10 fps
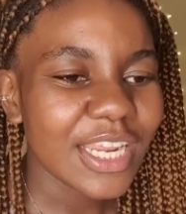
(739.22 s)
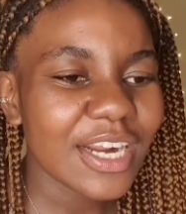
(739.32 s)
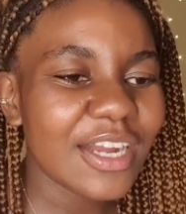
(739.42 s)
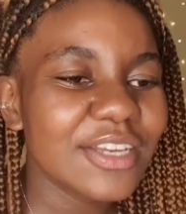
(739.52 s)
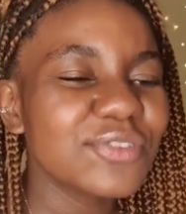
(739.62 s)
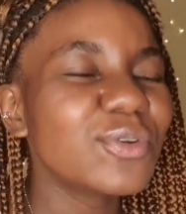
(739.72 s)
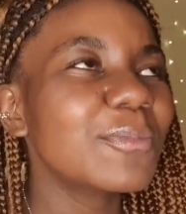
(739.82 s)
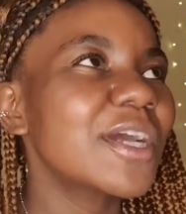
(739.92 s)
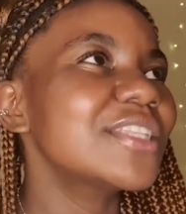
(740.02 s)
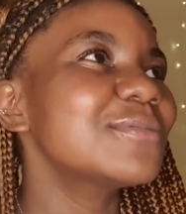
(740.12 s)
It kind of
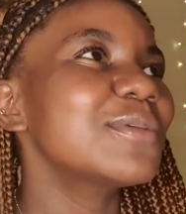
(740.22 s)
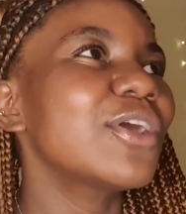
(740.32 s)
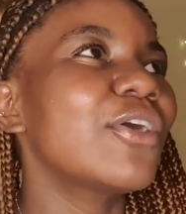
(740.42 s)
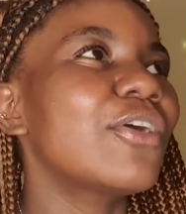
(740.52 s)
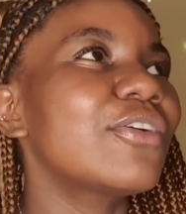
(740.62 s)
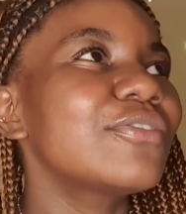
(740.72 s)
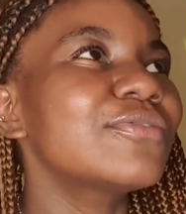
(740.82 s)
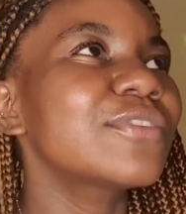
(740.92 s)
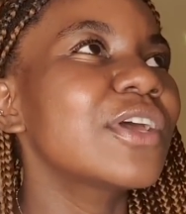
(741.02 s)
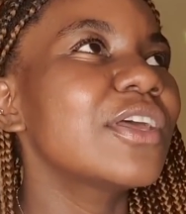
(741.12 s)
reminds me of
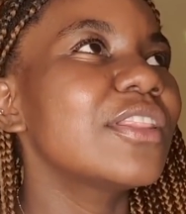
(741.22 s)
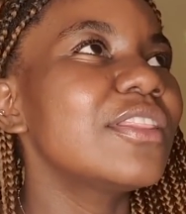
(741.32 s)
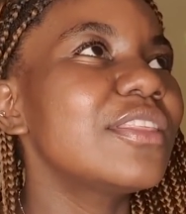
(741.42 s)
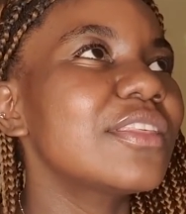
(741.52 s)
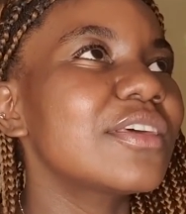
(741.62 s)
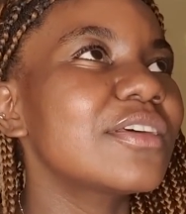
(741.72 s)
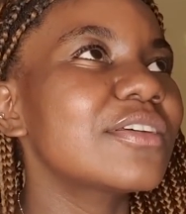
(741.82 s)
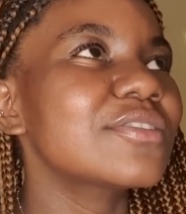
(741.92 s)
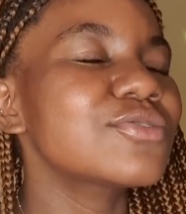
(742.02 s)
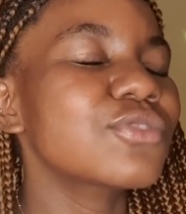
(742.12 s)

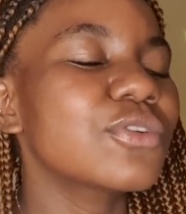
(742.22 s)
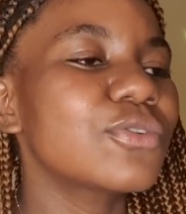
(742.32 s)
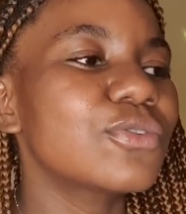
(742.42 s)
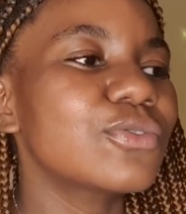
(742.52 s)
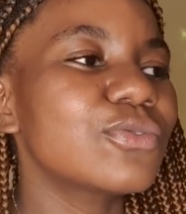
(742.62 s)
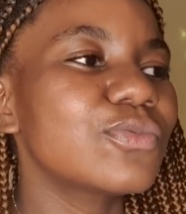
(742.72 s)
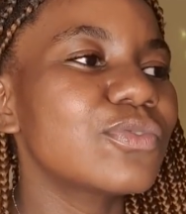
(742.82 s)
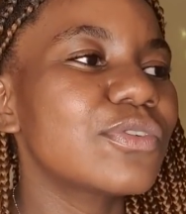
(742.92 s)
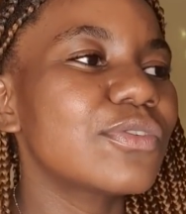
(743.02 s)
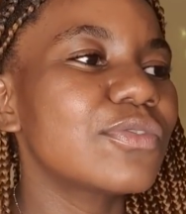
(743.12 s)
the struggle
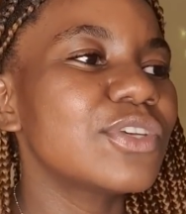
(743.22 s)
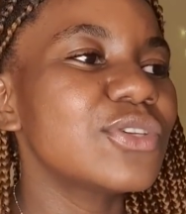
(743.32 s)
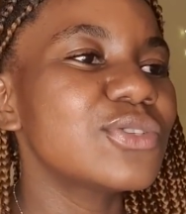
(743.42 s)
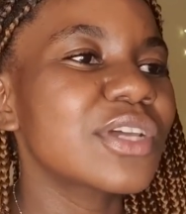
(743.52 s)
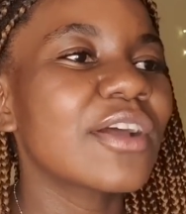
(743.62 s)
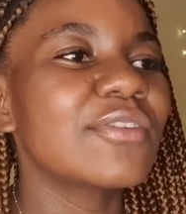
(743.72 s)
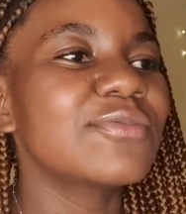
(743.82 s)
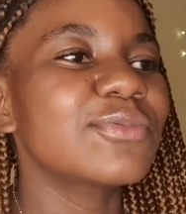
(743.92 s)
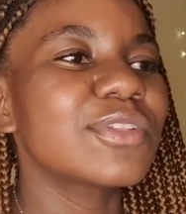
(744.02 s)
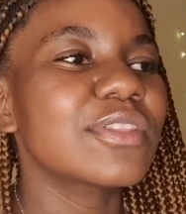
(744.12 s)
we used to
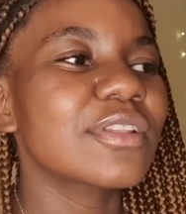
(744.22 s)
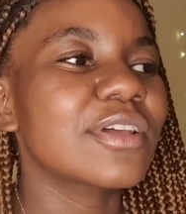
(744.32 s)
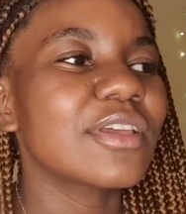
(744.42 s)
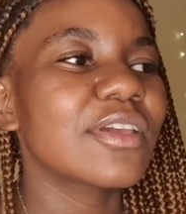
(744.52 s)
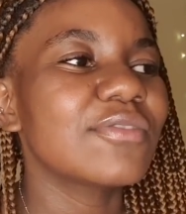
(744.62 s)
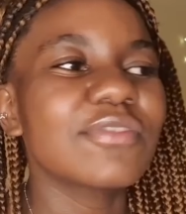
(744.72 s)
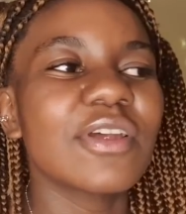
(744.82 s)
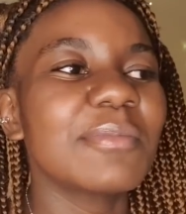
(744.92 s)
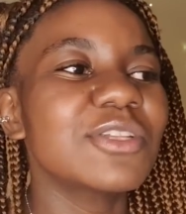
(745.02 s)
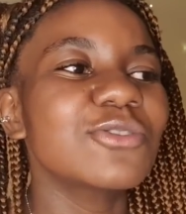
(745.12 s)
have with like
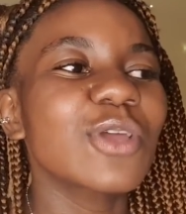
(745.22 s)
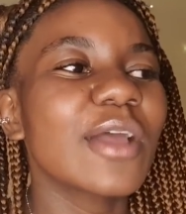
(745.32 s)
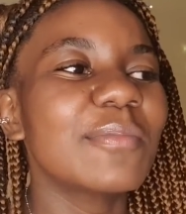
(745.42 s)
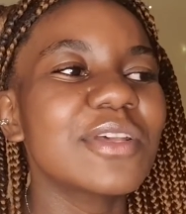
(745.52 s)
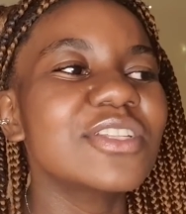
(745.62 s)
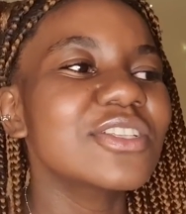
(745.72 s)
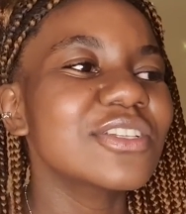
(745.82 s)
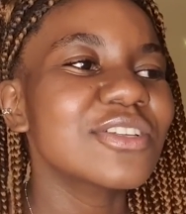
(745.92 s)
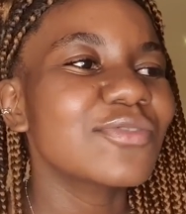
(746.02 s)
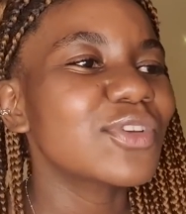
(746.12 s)
environmental campaigns and
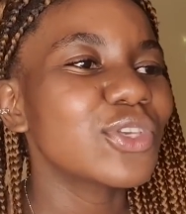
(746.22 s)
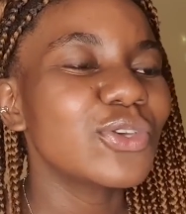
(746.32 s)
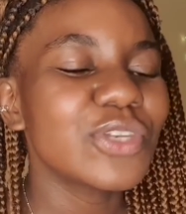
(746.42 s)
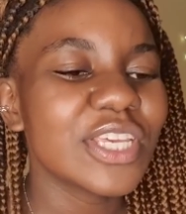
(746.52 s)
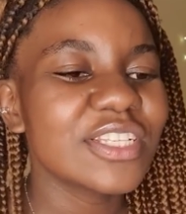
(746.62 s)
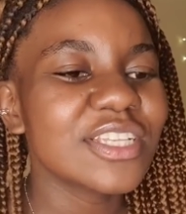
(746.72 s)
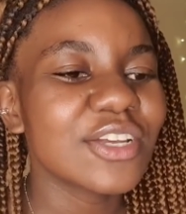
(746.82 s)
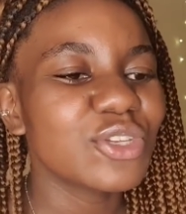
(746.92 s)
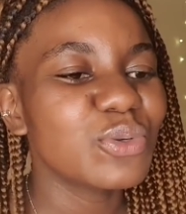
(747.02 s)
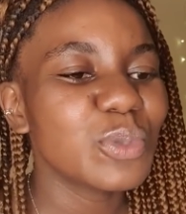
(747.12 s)
stuff at uni is that
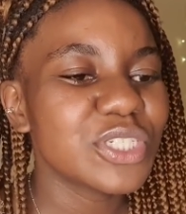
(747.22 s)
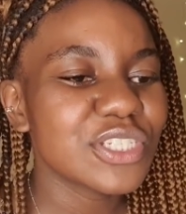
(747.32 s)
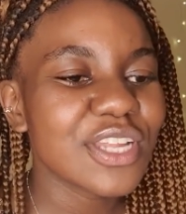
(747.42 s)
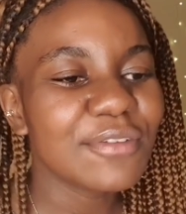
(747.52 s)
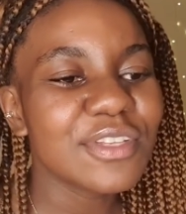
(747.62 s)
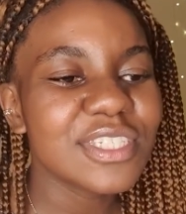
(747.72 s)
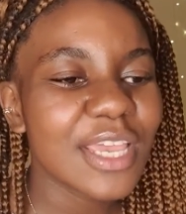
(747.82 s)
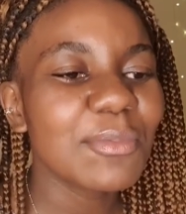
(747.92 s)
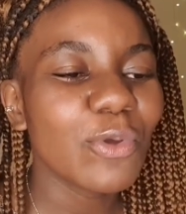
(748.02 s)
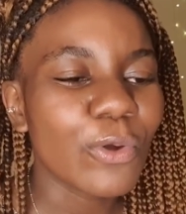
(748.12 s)
you would just have the
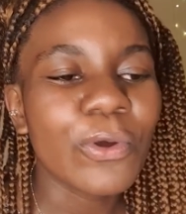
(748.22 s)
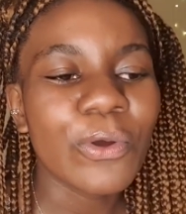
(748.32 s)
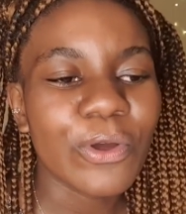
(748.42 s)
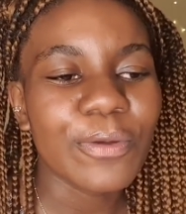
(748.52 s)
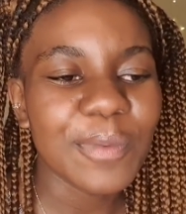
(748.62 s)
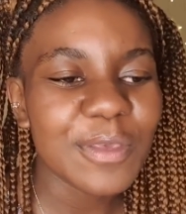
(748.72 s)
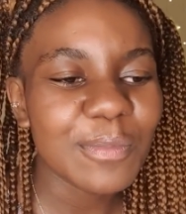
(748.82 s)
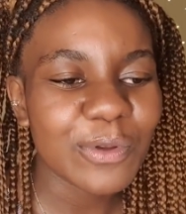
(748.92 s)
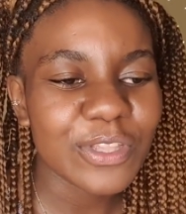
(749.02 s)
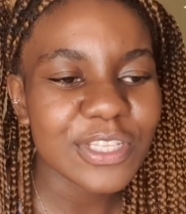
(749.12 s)
same cohort of
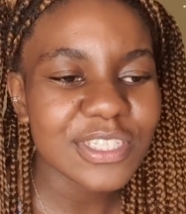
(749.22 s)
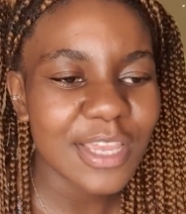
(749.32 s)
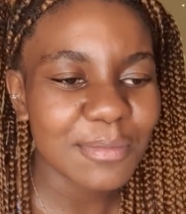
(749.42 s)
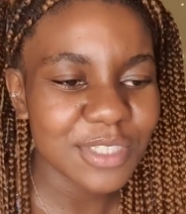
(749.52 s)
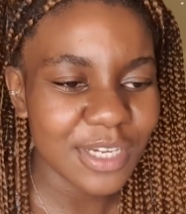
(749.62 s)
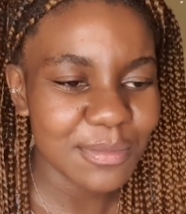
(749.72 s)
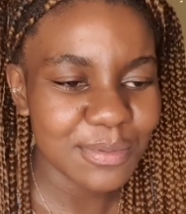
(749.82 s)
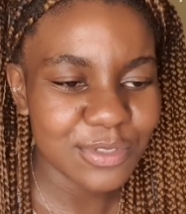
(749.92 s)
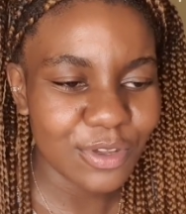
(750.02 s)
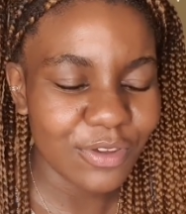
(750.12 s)
people in the same
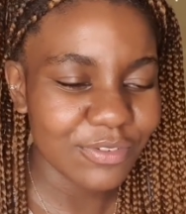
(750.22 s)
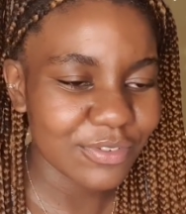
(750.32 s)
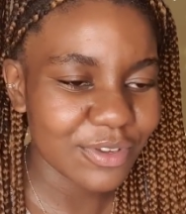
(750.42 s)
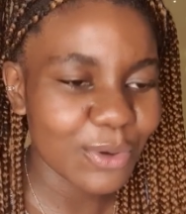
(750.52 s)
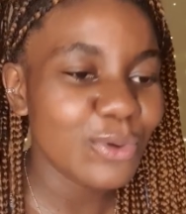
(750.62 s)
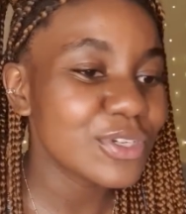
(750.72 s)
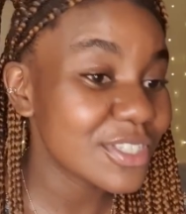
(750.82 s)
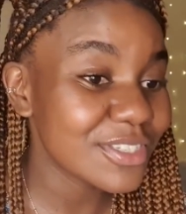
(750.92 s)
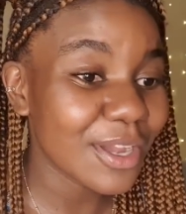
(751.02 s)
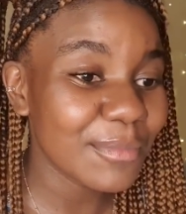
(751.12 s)
types of
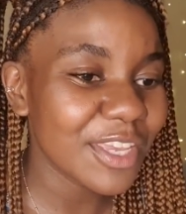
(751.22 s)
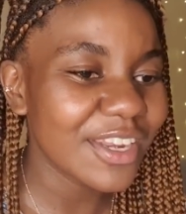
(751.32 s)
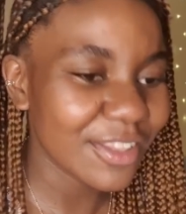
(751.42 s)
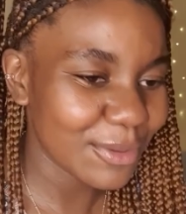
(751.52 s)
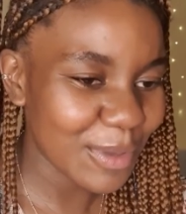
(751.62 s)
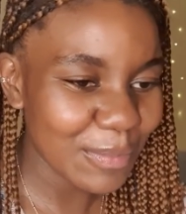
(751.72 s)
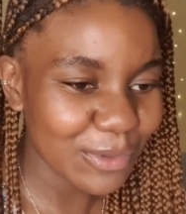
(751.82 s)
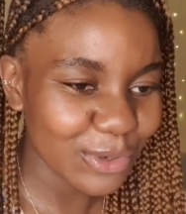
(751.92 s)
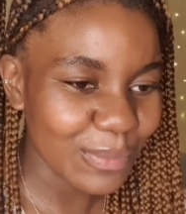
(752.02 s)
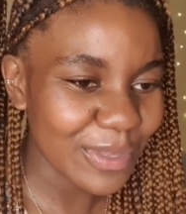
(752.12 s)
courses coming in, other people
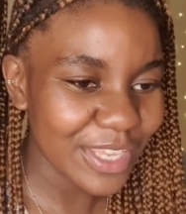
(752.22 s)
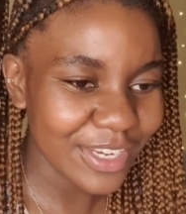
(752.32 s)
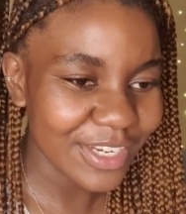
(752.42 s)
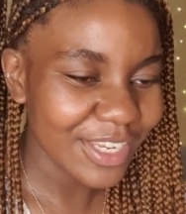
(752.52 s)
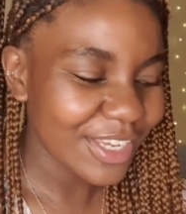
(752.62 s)
not being mm.